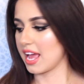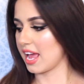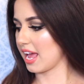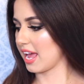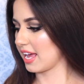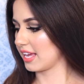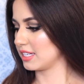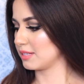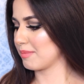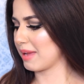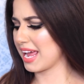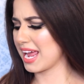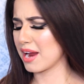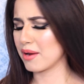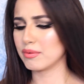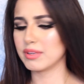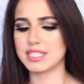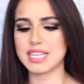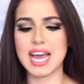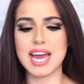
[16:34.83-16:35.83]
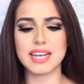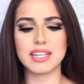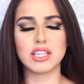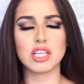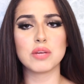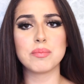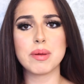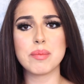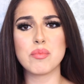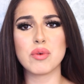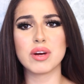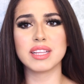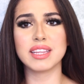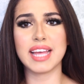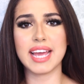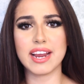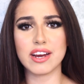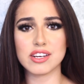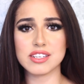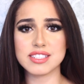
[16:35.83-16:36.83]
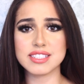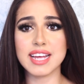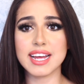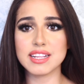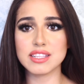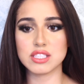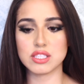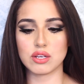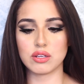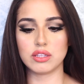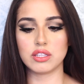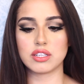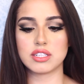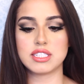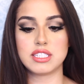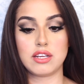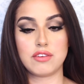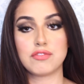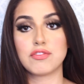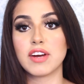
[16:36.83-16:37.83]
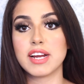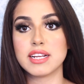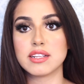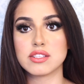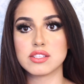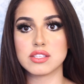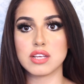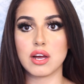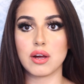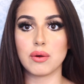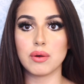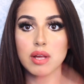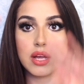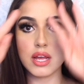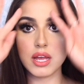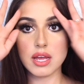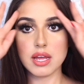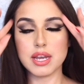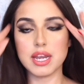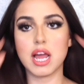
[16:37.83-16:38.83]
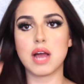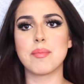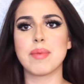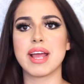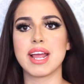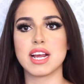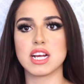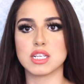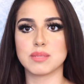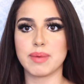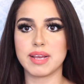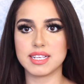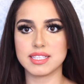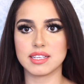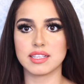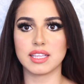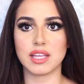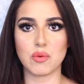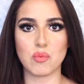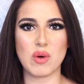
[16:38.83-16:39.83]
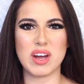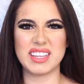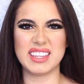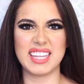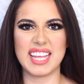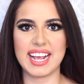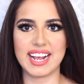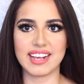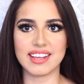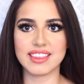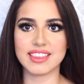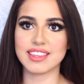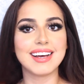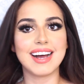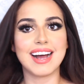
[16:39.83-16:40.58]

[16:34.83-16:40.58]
And my hair had a little bit more layers then, so it looked different, so now my hair is basically one length.